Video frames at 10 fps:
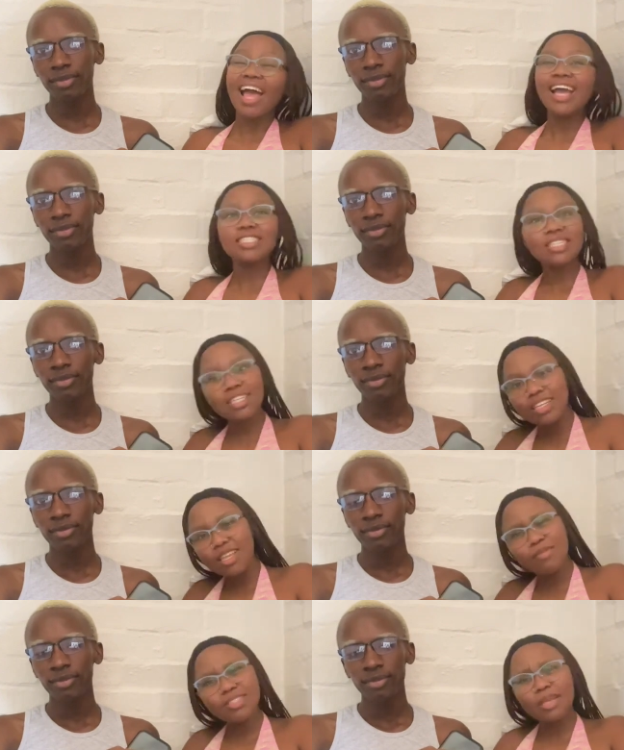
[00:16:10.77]
Speaker 1: Actually, let
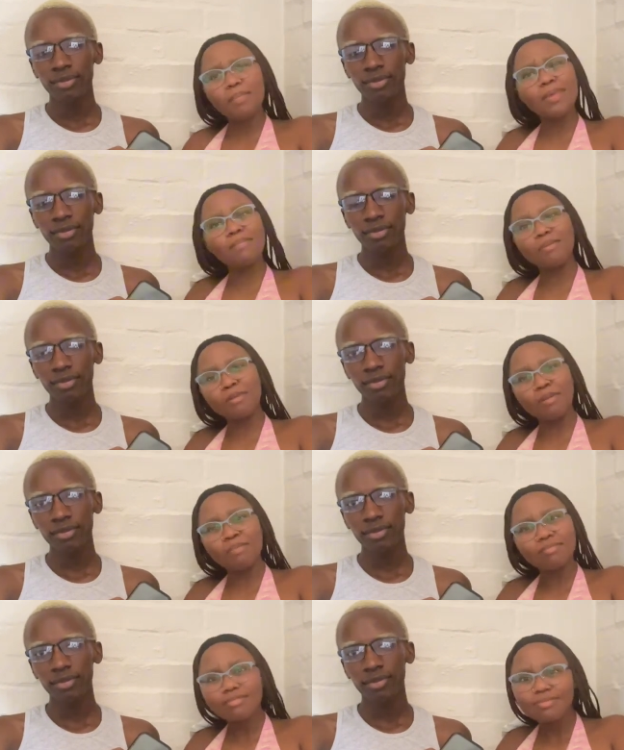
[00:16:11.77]
me not say people,
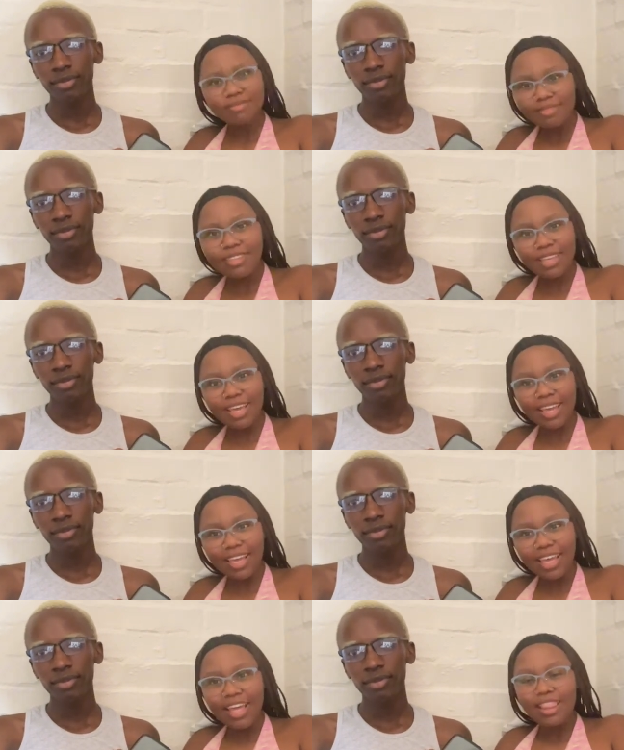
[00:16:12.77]

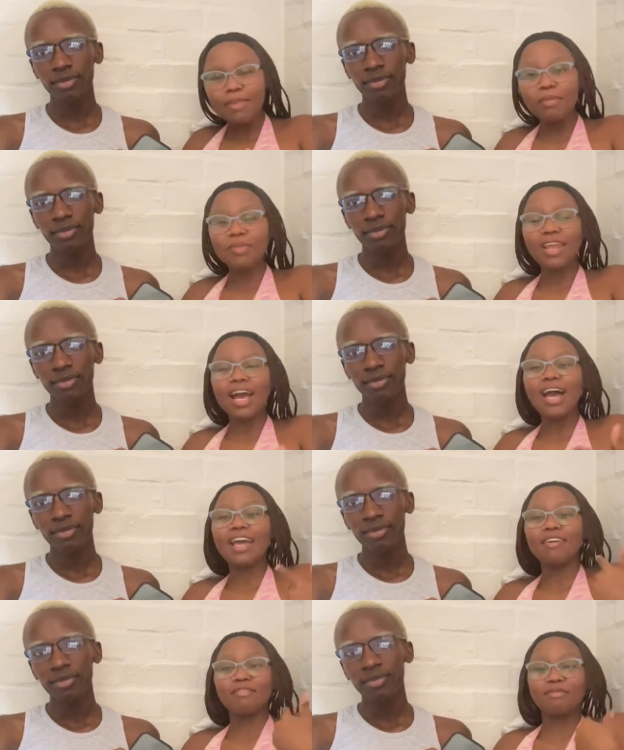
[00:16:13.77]
okay? The people that I
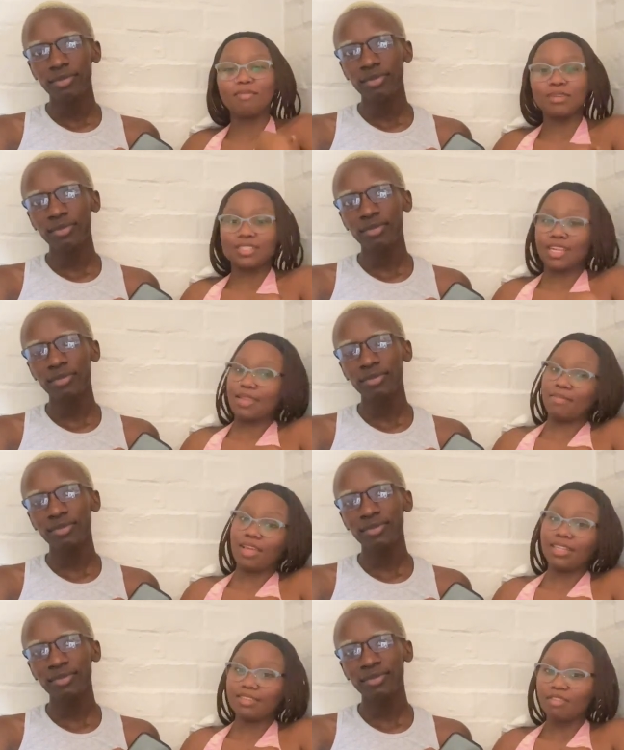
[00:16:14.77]
have personally
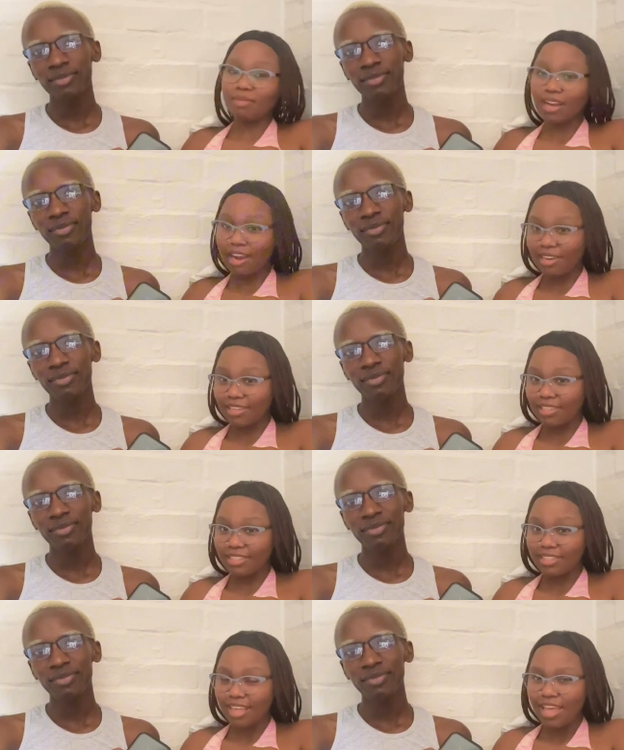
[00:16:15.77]
met from
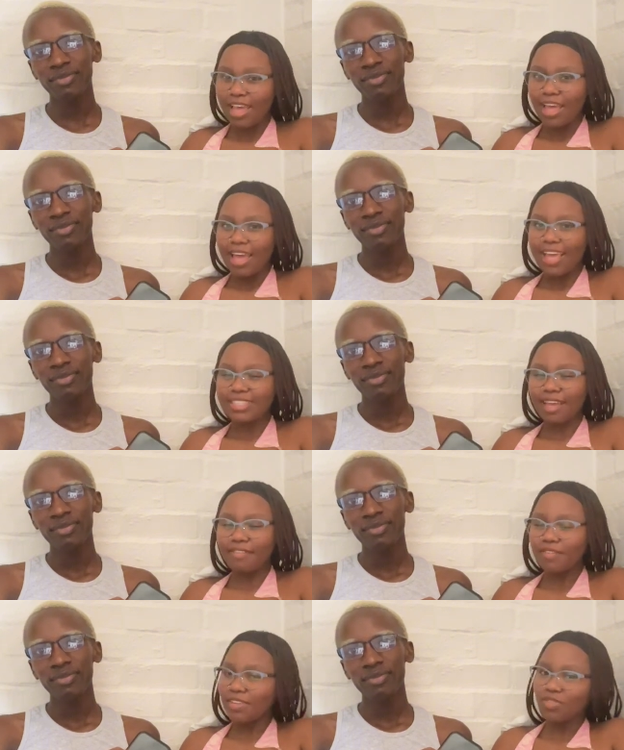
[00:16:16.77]
Clarinus, it's like
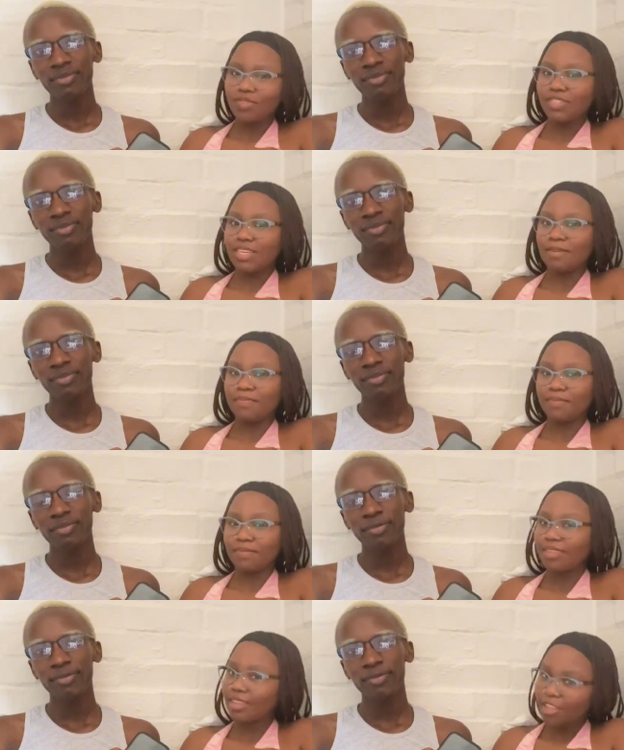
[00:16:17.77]
50 50.
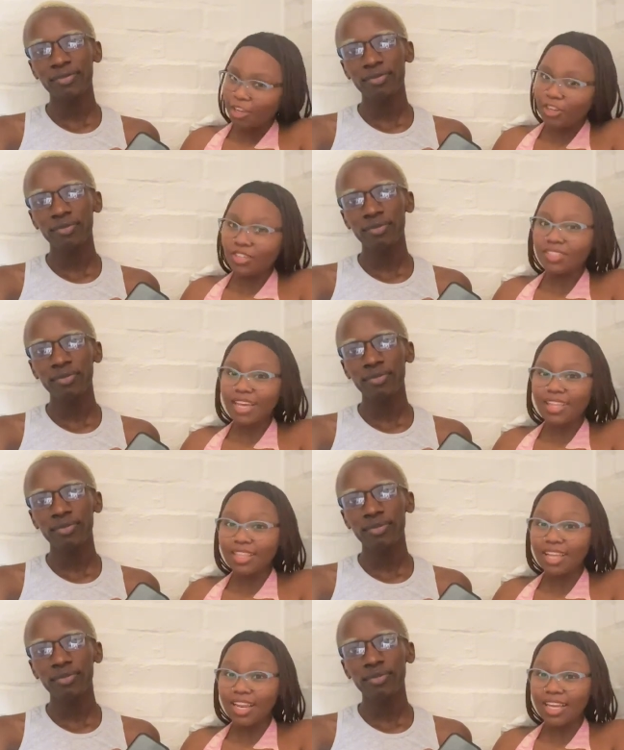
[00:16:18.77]
They're good, and then
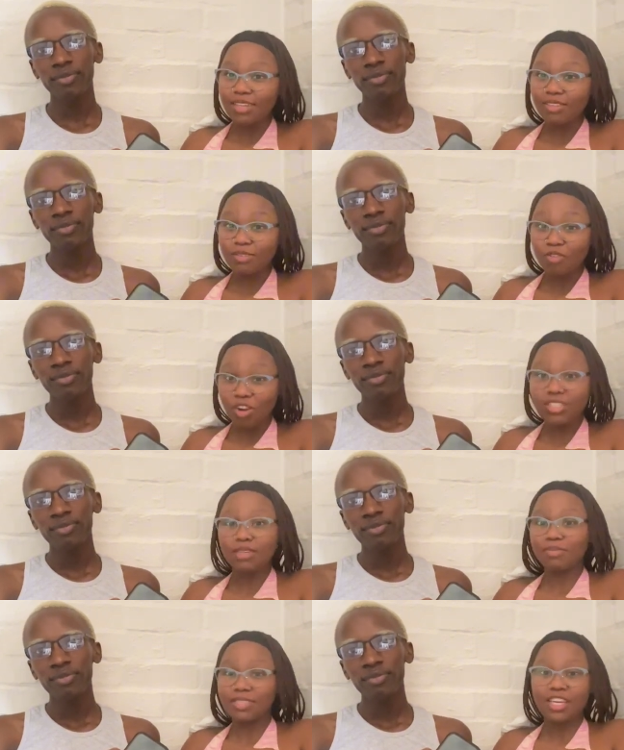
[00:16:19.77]
they're like
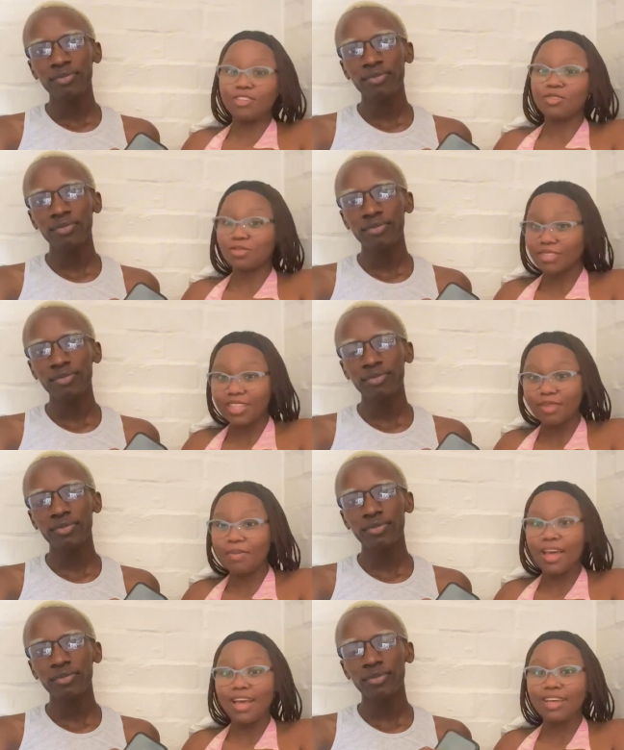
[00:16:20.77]
rotten potatoes in the
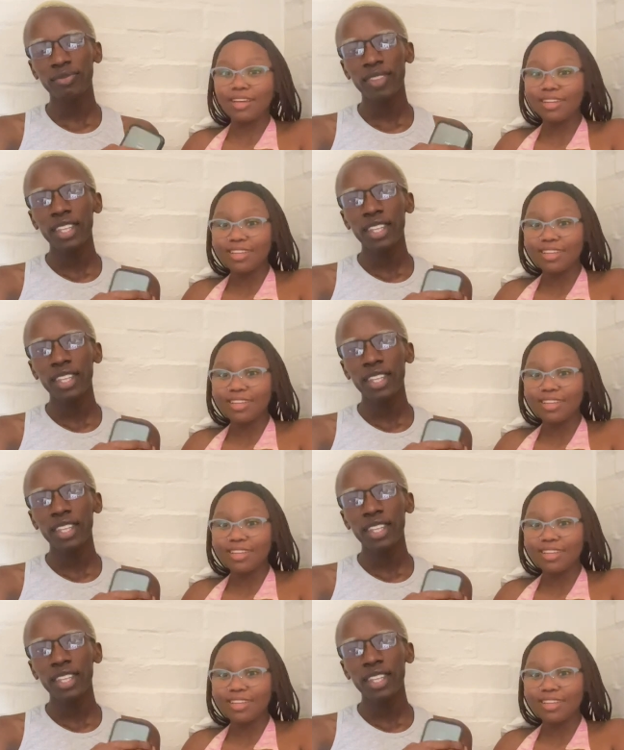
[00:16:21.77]
bag.